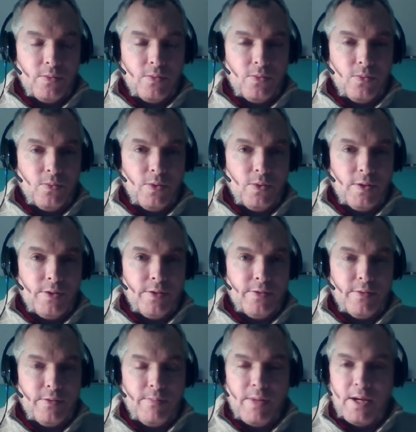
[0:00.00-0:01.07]
Would this
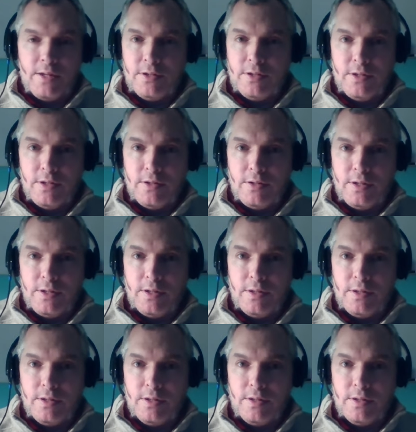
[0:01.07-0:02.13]
imaginary,
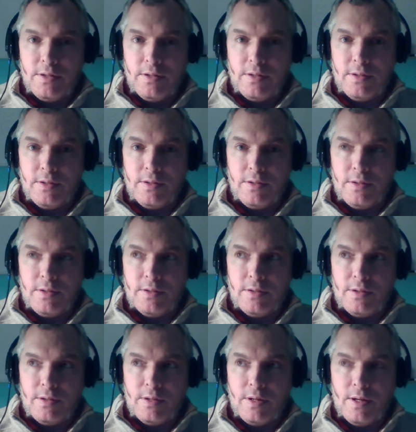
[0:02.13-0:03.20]

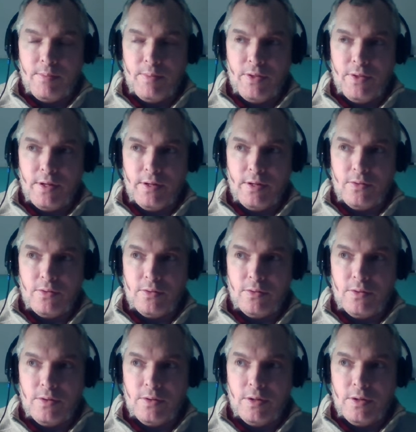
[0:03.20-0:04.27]
hypothetical
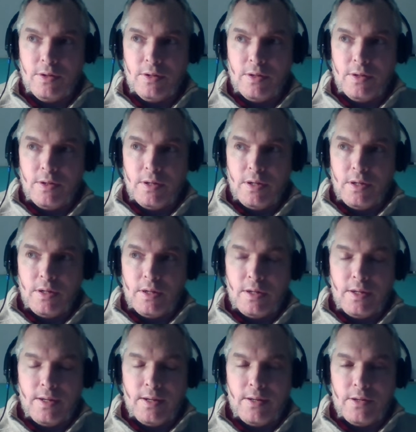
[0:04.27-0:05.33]

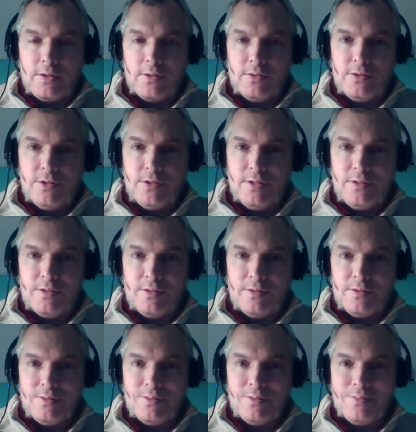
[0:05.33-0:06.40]
character
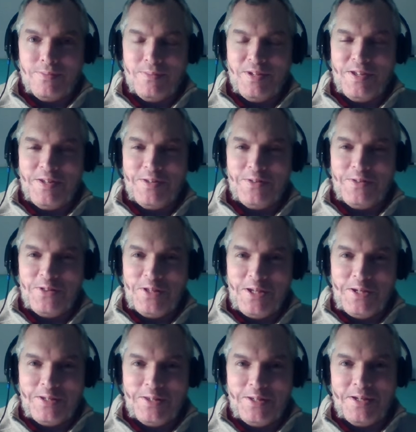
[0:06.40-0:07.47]
Jesus be
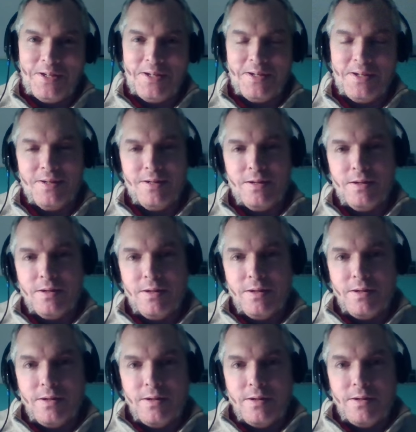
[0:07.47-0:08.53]
legally
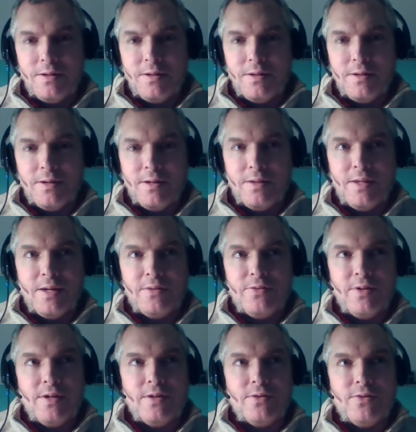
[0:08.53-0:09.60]
allowed
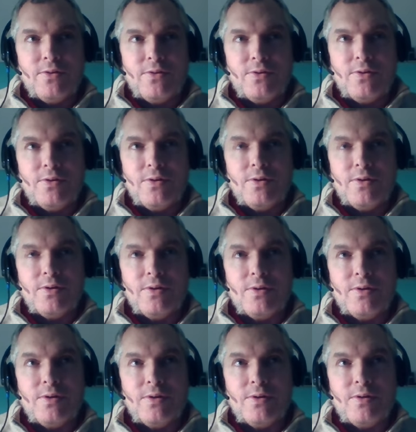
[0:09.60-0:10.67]
to enter
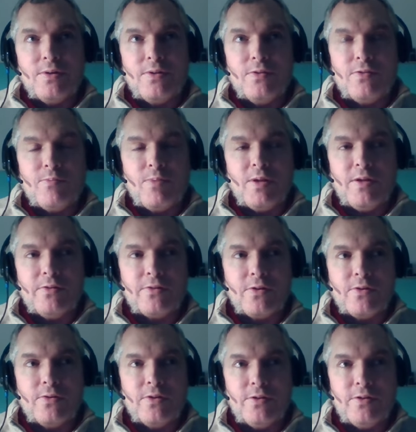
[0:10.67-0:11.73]
this place
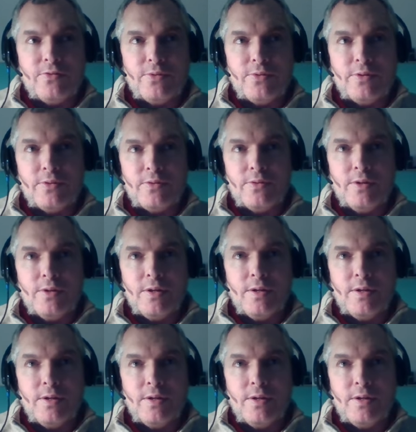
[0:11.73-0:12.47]
called Israel